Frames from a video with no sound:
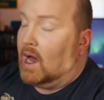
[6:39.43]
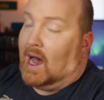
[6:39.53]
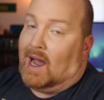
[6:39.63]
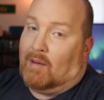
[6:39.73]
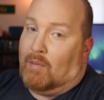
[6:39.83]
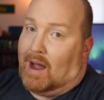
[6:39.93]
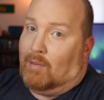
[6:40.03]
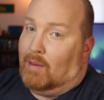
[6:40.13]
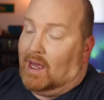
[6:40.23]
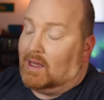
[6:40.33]
I am by
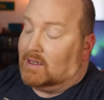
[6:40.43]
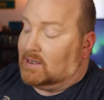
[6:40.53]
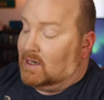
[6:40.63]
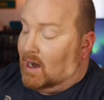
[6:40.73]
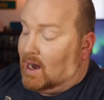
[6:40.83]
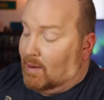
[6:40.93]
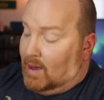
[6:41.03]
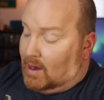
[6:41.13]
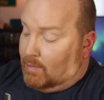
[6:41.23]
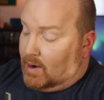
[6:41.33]
means not a
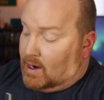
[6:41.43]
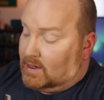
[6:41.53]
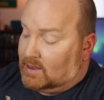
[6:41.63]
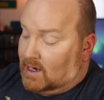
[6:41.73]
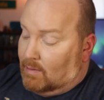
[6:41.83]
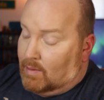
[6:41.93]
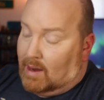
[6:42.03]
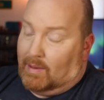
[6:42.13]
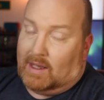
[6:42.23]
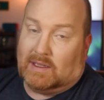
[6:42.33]
makeup artist. I'm
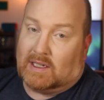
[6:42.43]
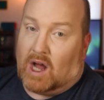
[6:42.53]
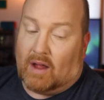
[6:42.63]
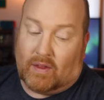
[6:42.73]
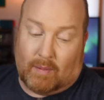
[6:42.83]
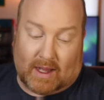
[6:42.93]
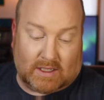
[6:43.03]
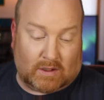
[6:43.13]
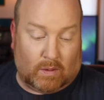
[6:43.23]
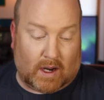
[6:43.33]
by means not the
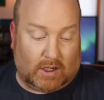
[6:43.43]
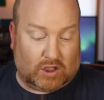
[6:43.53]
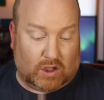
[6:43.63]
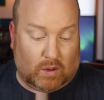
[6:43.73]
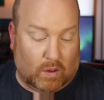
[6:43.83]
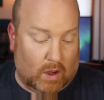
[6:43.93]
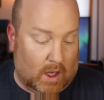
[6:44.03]
best at what I do.